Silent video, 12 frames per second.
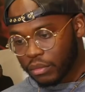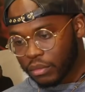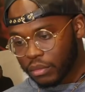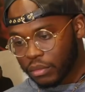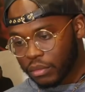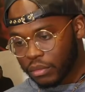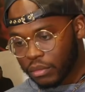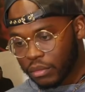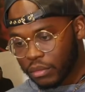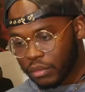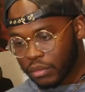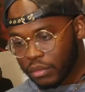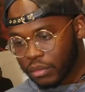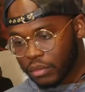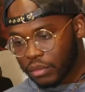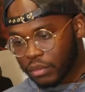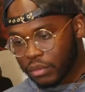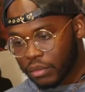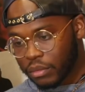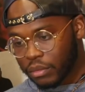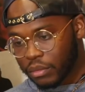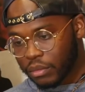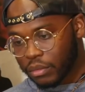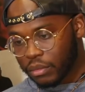
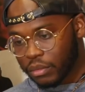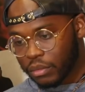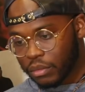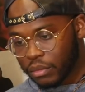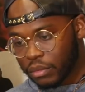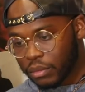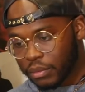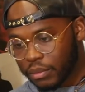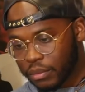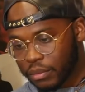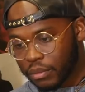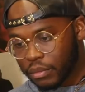This person isn't speaking.